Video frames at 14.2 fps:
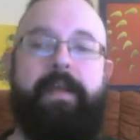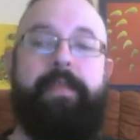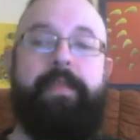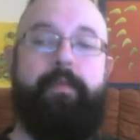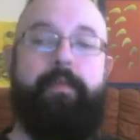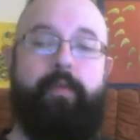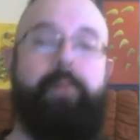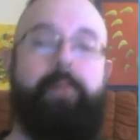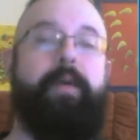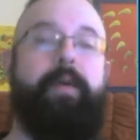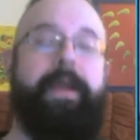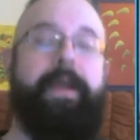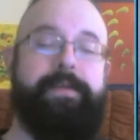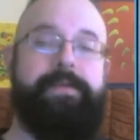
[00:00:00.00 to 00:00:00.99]
The rumor
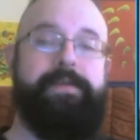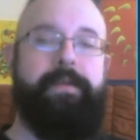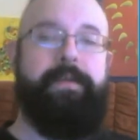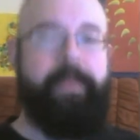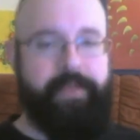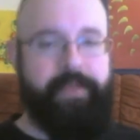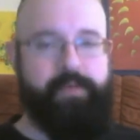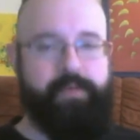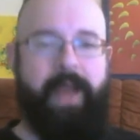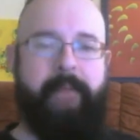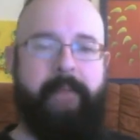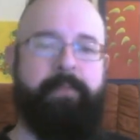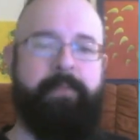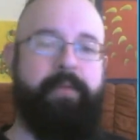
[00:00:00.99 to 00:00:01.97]
is that this will
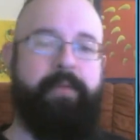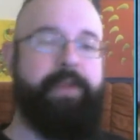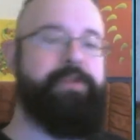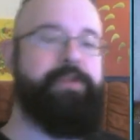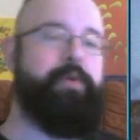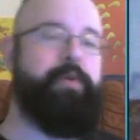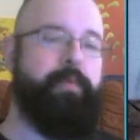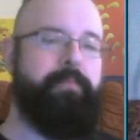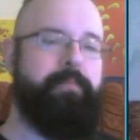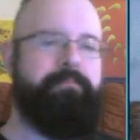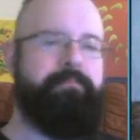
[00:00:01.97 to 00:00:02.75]
happen pretty soon,